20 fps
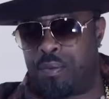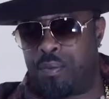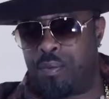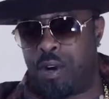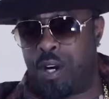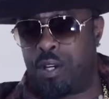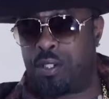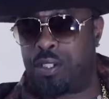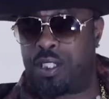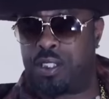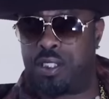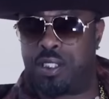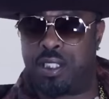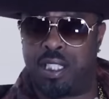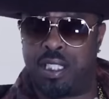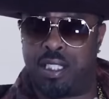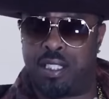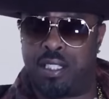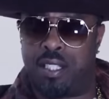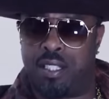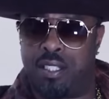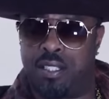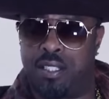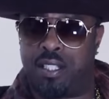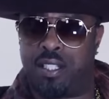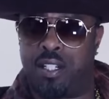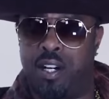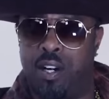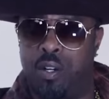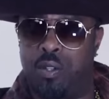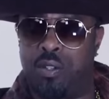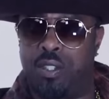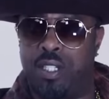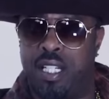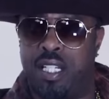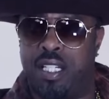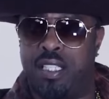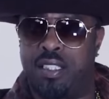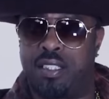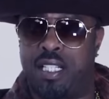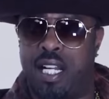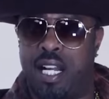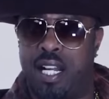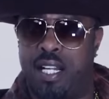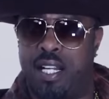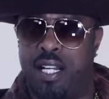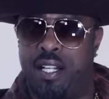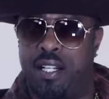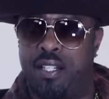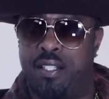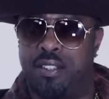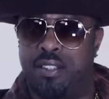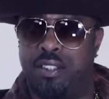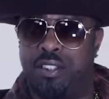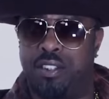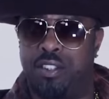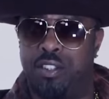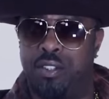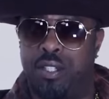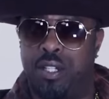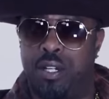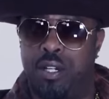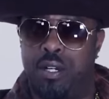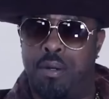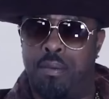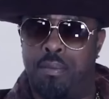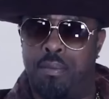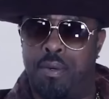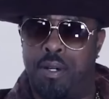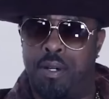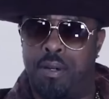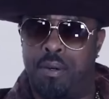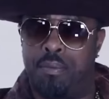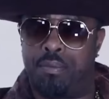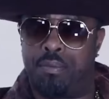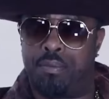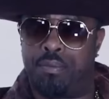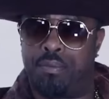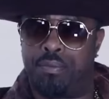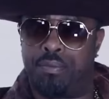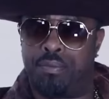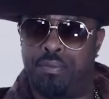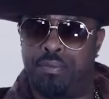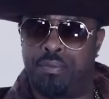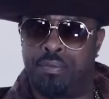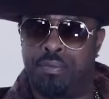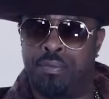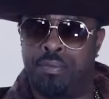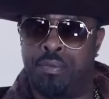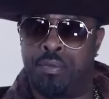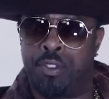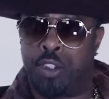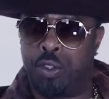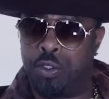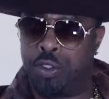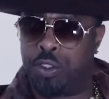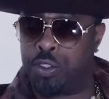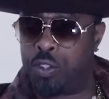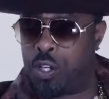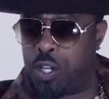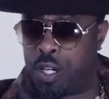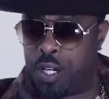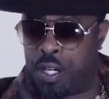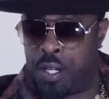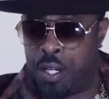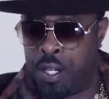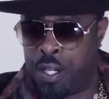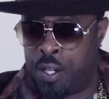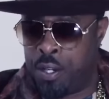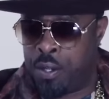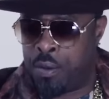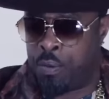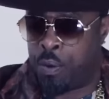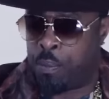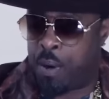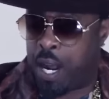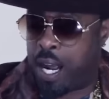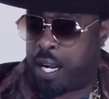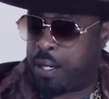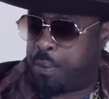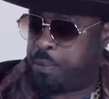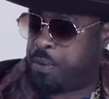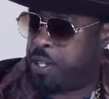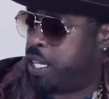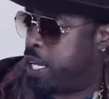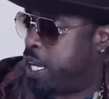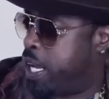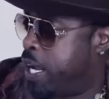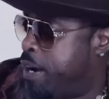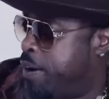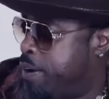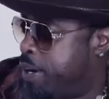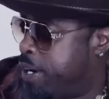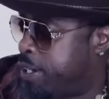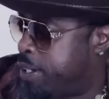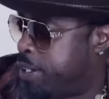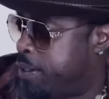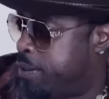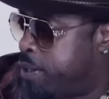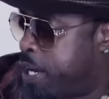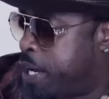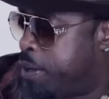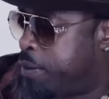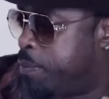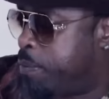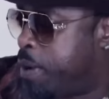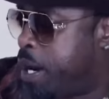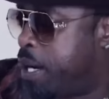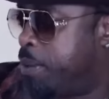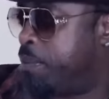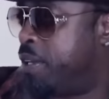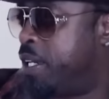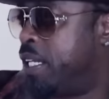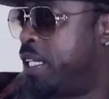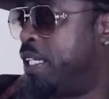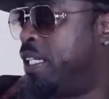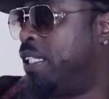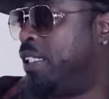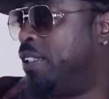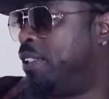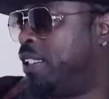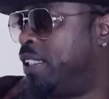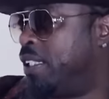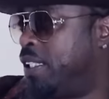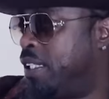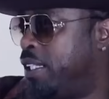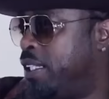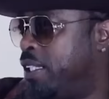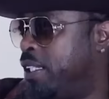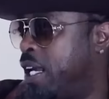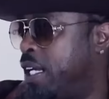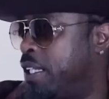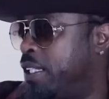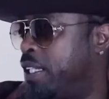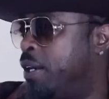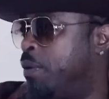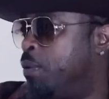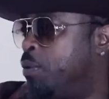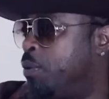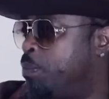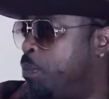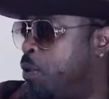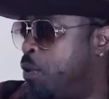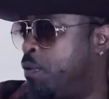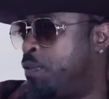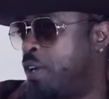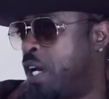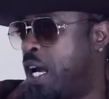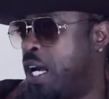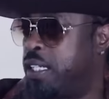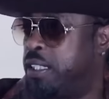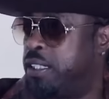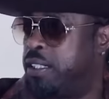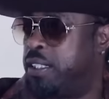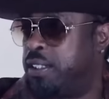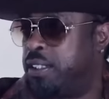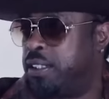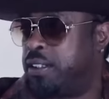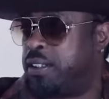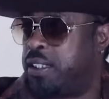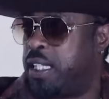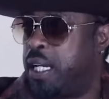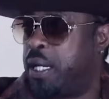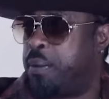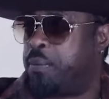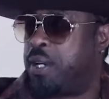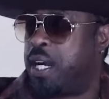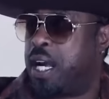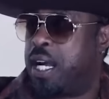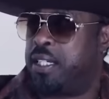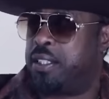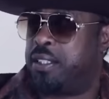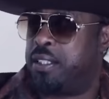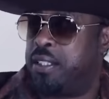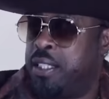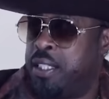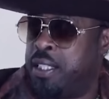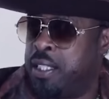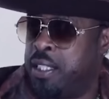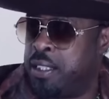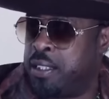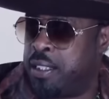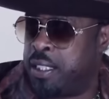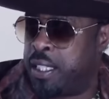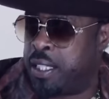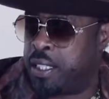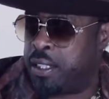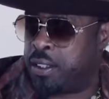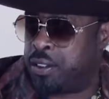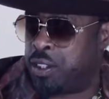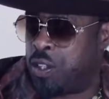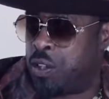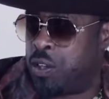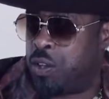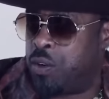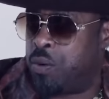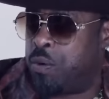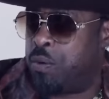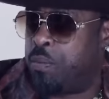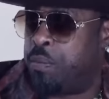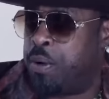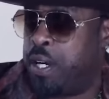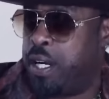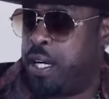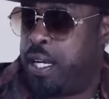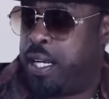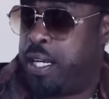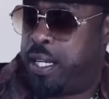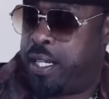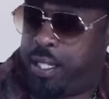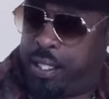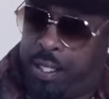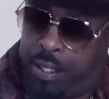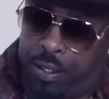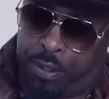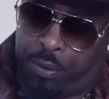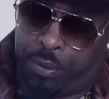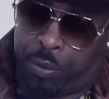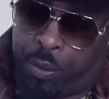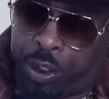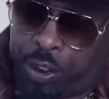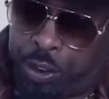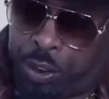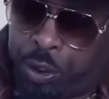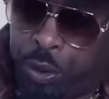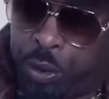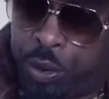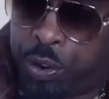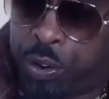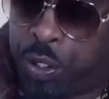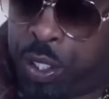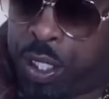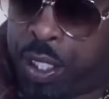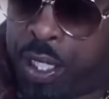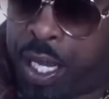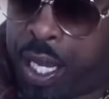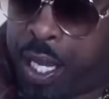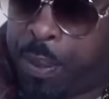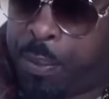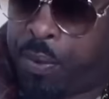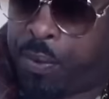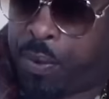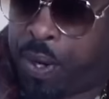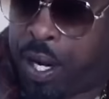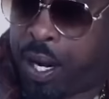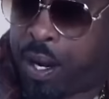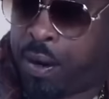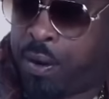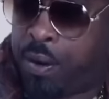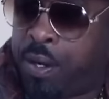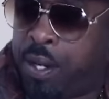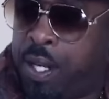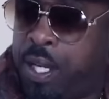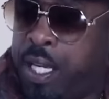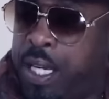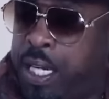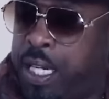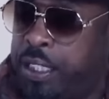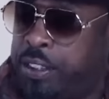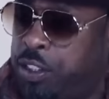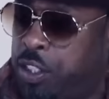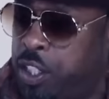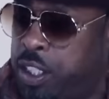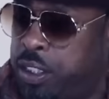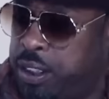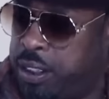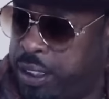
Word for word: Well, the the the, the cold thing is like, um, um, Too Short reminded me of Eric, like reminded okay. me of Easy E. Like they was both kind of the same kind of thing. So, but when Too Short came around and I started